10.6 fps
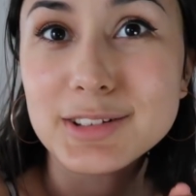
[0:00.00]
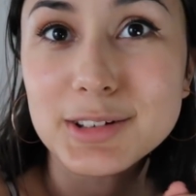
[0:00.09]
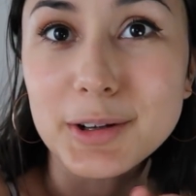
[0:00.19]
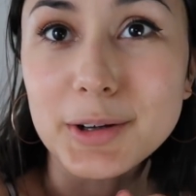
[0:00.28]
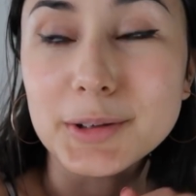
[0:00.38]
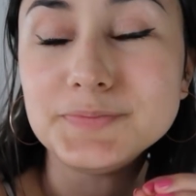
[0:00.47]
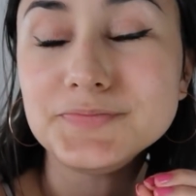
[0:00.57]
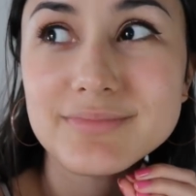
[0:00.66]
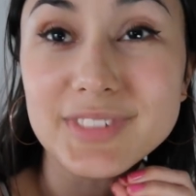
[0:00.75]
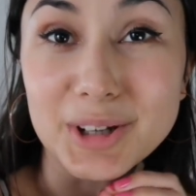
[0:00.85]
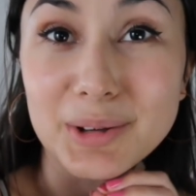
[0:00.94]
so I
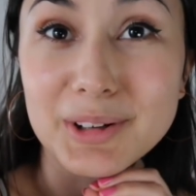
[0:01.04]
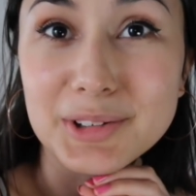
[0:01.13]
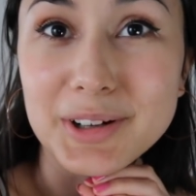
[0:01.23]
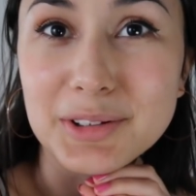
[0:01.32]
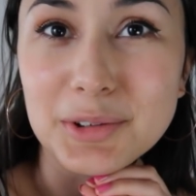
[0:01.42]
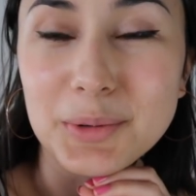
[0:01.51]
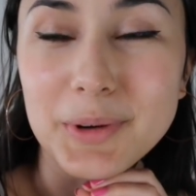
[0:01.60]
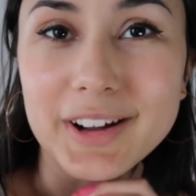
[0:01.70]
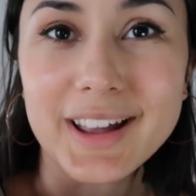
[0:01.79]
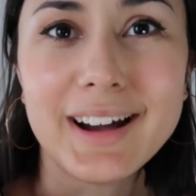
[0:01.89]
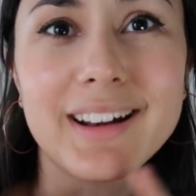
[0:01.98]
think I'm gonna try and do a
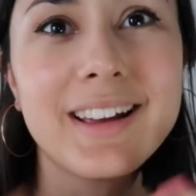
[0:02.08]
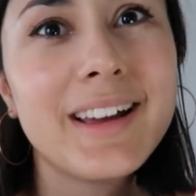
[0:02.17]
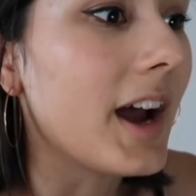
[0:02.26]
workout.